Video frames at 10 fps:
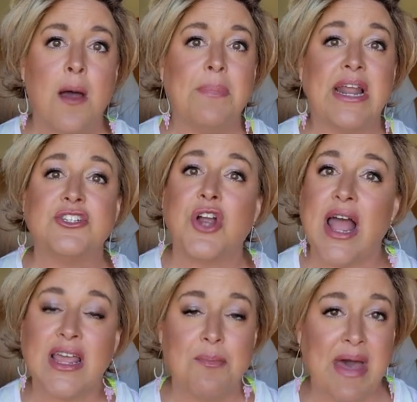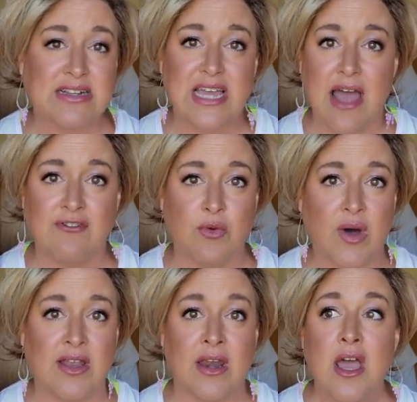but I try to get back to
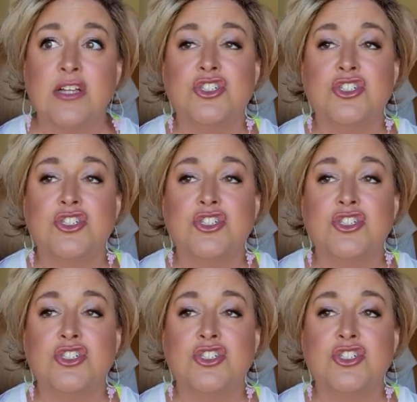everyone.